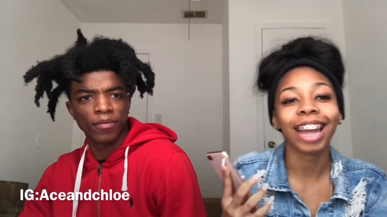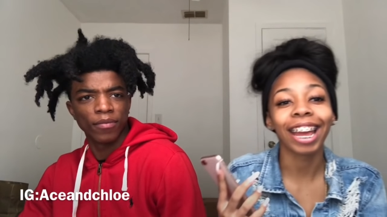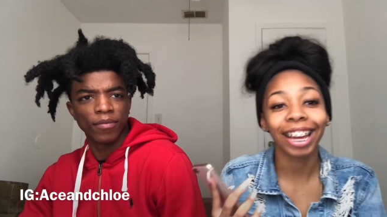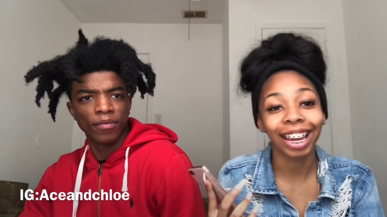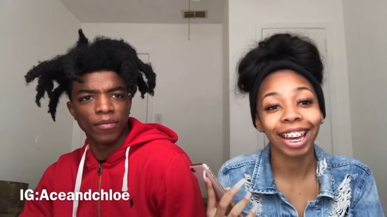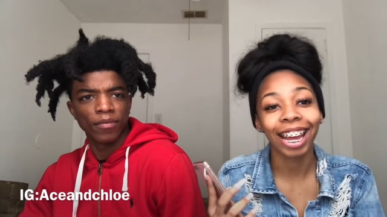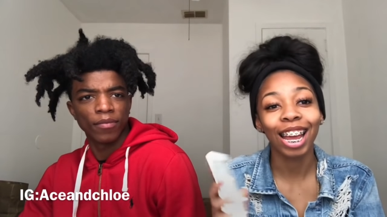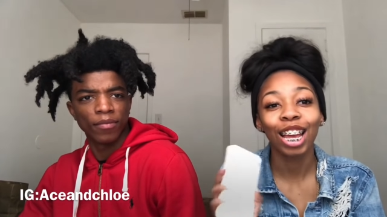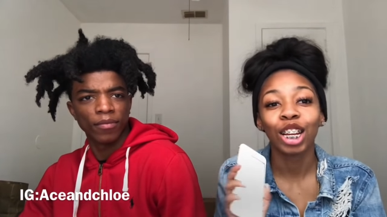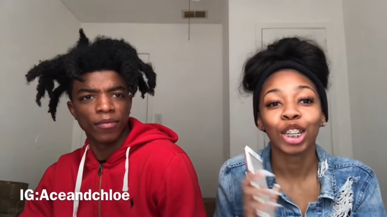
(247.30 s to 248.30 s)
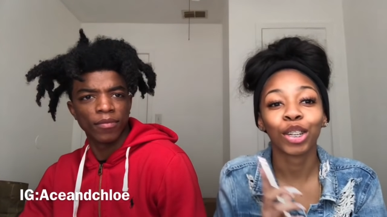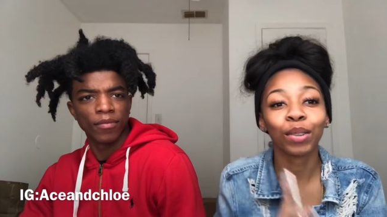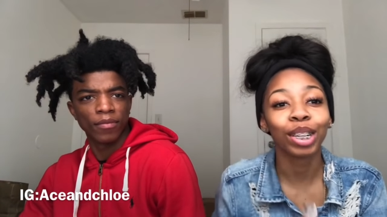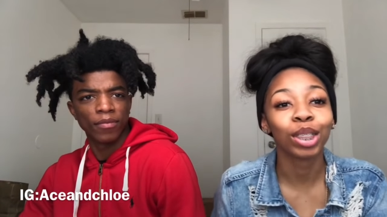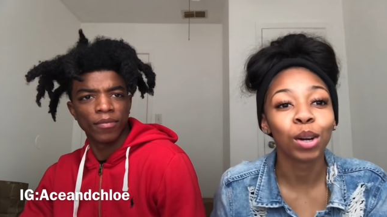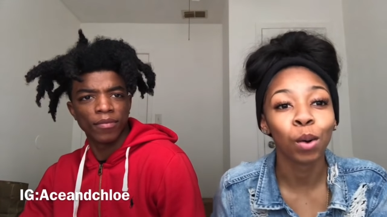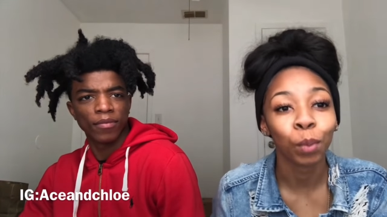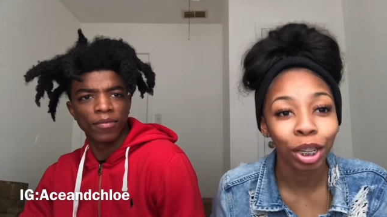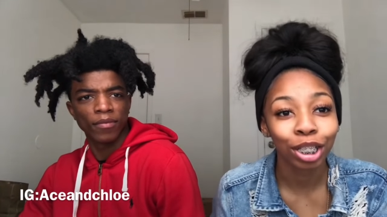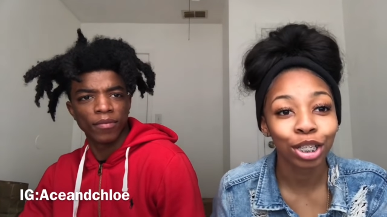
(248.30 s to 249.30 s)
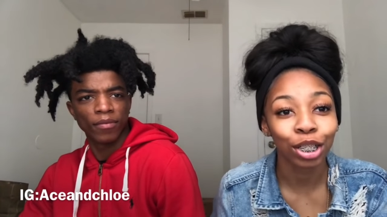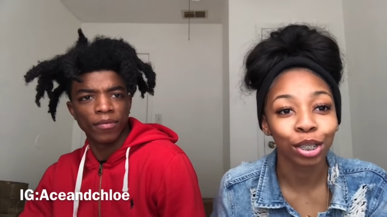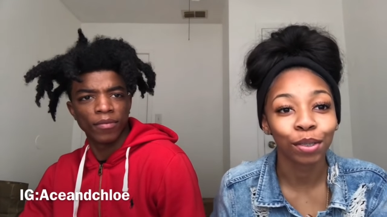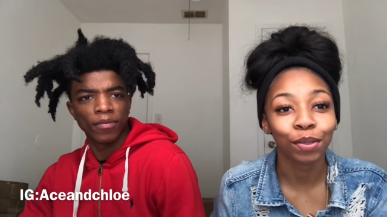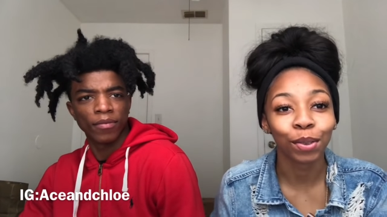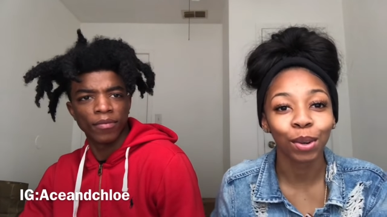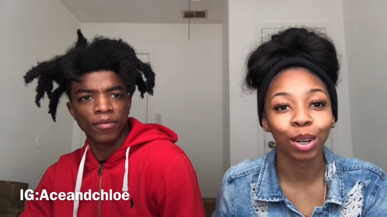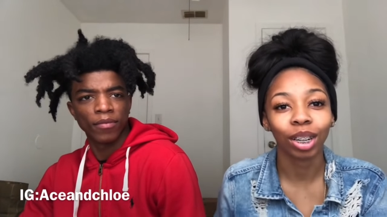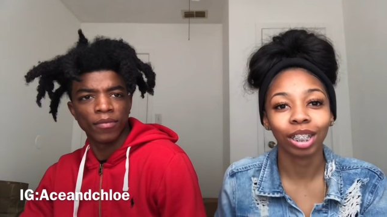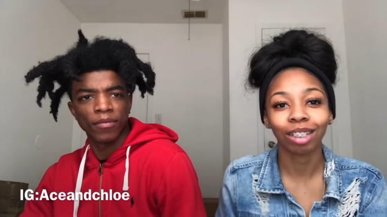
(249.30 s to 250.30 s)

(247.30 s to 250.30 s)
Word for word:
Speaker 1: naked during the winter for?